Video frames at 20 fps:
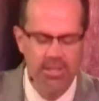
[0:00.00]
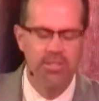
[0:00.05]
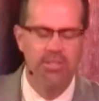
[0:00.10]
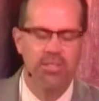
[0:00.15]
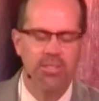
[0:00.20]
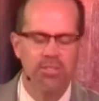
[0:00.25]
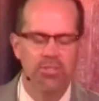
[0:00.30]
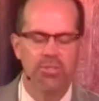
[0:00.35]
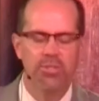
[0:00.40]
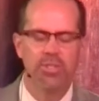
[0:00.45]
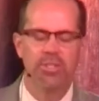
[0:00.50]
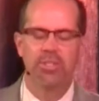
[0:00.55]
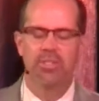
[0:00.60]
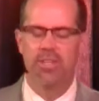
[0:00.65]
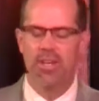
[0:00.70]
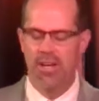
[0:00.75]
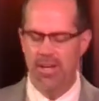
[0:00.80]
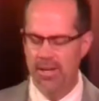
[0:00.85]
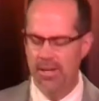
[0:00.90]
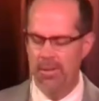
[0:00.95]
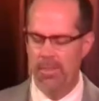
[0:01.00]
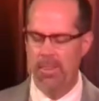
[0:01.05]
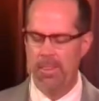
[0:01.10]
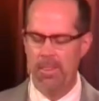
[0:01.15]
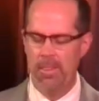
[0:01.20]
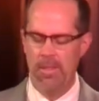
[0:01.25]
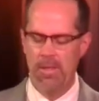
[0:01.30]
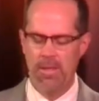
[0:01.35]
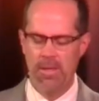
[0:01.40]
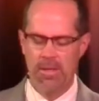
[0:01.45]
this is your design
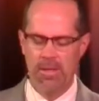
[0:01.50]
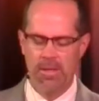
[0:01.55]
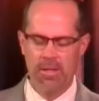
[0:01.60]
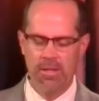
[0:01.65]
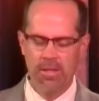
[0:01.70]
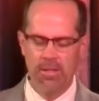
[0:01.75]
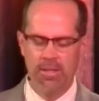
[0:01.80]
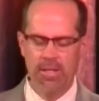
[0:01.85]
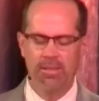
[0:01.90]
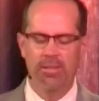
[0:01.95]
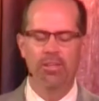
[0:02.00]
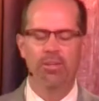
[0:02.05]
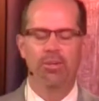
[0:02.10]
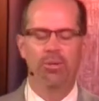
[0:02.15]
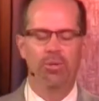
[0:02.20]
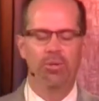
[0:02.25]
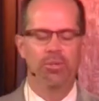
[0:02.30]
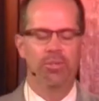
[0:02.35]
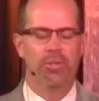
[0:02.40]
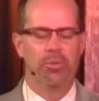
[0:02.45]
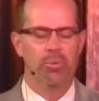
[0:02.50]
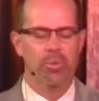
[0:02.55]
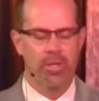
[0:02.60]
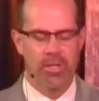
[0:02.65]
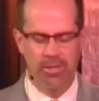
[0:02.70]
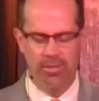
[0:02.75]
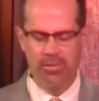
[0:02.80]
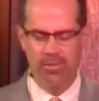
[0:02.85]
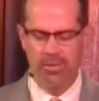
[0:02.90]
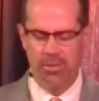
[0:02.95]
that the older
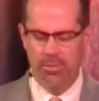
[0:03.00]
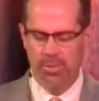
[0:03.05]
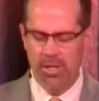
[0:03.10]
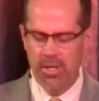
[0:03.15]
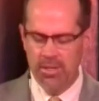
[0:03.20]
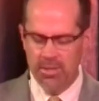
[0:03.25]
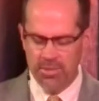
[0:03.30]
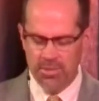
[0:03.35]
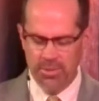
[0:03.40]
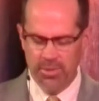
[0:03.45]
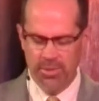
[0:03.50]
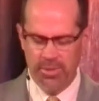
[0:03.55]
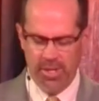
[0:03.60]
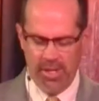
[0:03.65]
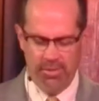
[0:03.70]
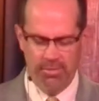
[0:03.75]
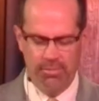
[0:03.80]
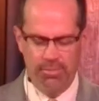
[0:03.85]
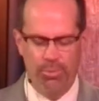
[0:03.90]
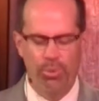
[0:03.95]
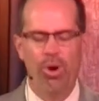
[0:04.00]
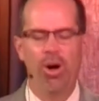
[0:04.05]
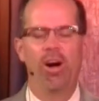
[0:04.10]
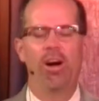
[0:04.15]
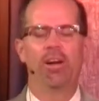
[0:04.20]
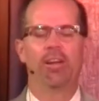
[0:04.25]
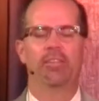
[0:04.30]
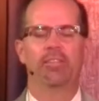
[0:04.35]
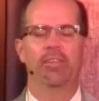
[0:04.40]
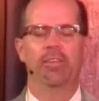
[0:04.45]
ones, the ones who have
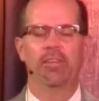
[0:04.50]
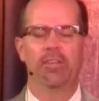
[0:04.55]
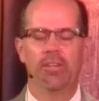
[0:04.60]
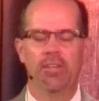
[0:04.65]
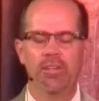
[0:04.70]
walked and